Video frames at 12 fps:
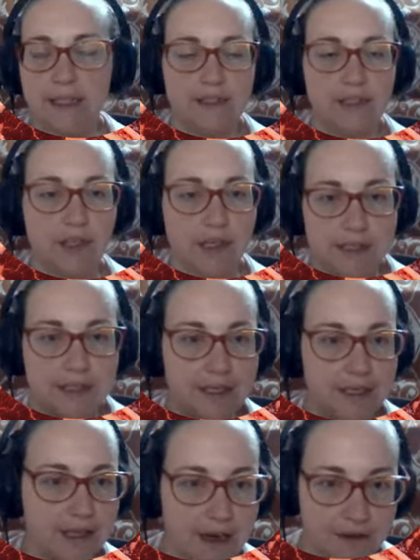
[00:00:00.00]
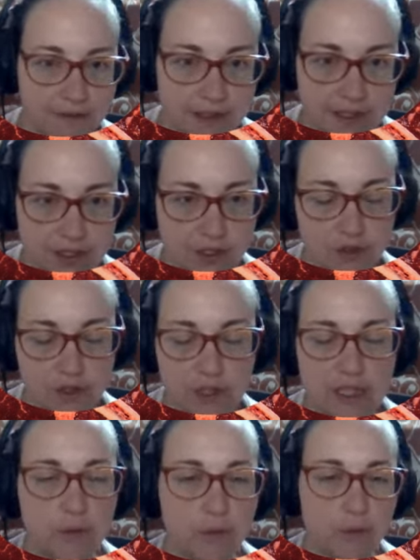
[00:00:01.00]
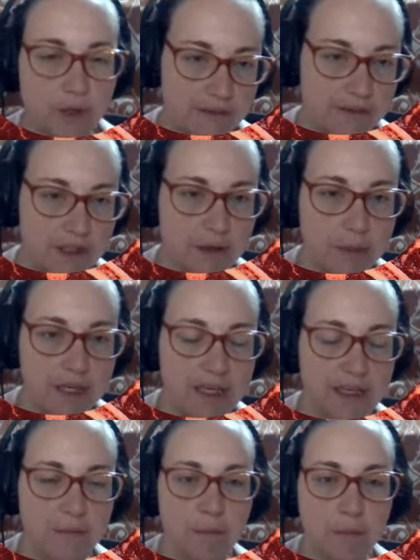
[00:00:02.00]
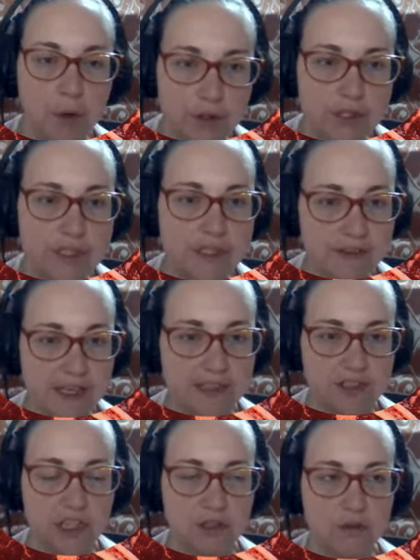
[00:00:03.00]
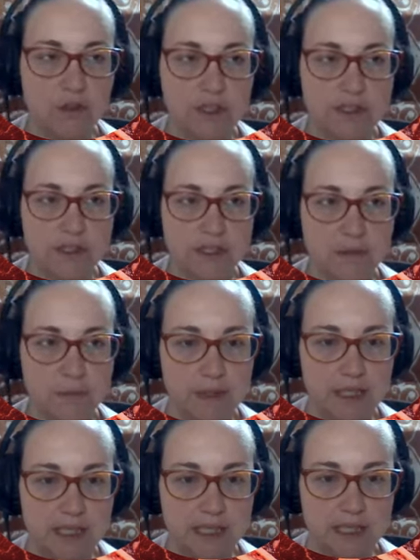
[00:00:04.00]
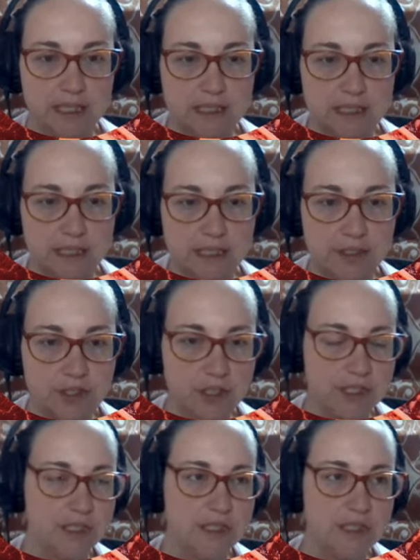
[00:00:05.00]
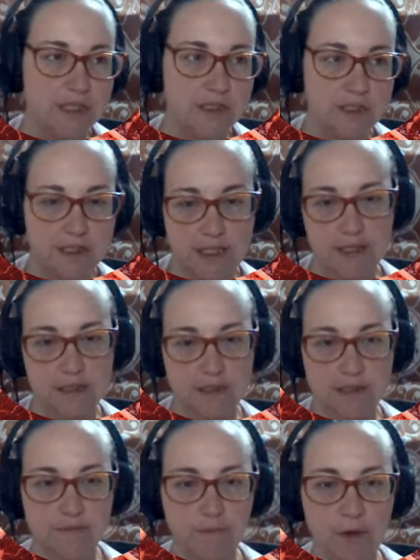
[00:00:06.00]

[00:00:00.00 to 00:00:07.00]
toss it in the oven, slow cook it, whatever. But most of that chuck roll is going to be delicious steaks.